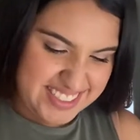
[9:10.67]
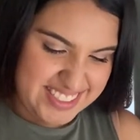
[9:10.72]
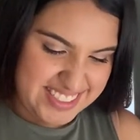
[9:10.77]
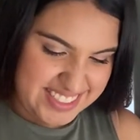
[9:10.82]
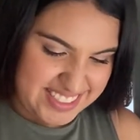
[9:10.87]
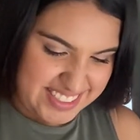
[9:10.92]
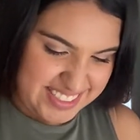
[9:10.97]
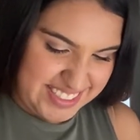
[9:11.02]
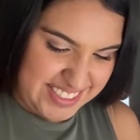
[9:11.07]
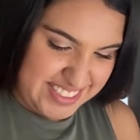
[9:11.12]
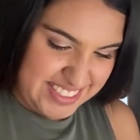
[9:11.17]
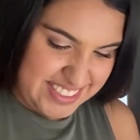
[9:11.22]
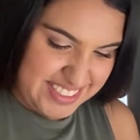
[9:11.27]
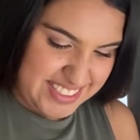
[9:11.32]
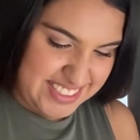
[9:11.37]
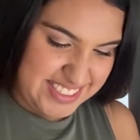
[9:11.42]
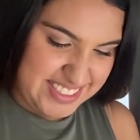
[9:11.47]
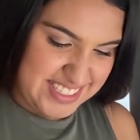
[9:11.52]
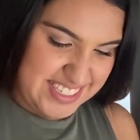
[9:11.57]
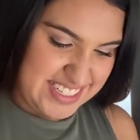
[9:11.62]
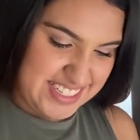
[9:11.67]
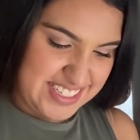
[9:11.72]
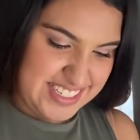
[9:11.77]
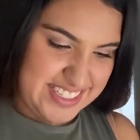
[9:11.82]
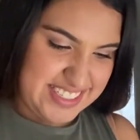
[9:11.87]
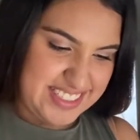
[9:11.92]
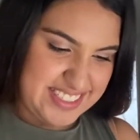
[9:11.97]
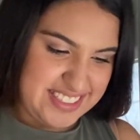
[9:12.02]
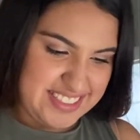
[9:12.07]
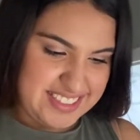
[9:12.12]
your
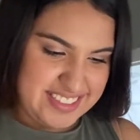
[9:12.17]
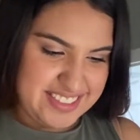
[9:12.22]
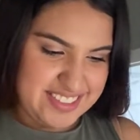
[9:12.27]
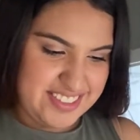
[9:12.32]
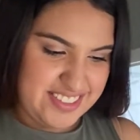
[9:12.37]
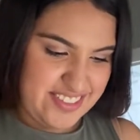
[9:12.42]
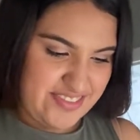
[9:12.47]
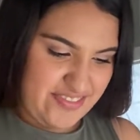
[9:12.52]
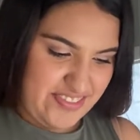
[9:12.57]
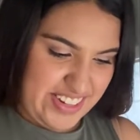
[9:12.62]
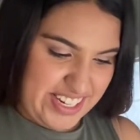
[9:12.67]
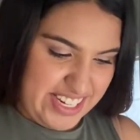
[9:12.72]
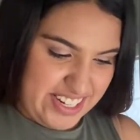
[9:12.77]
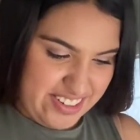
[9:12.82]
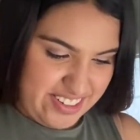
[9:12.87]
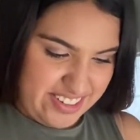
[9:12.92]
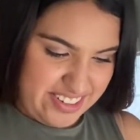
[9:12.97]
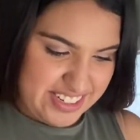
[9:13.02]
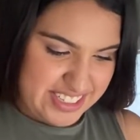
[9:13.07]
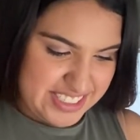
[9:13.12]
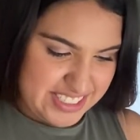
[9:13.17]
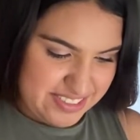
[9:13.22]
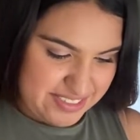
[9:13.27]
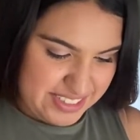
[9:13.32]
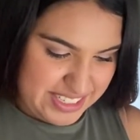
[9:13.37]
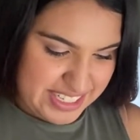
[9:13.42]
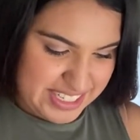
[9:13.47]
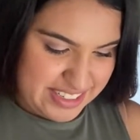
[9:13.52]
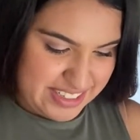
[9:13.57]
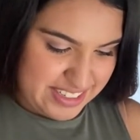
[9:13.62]
finger. It's
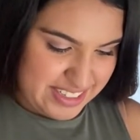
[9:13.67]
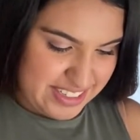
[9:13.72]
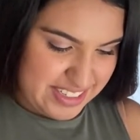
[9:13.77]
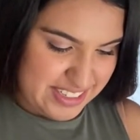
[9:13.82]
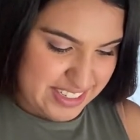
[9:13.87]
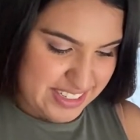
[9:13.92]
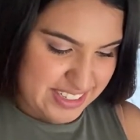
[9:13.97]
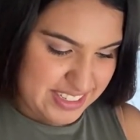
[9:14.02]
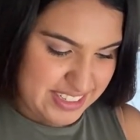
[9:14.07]
weird.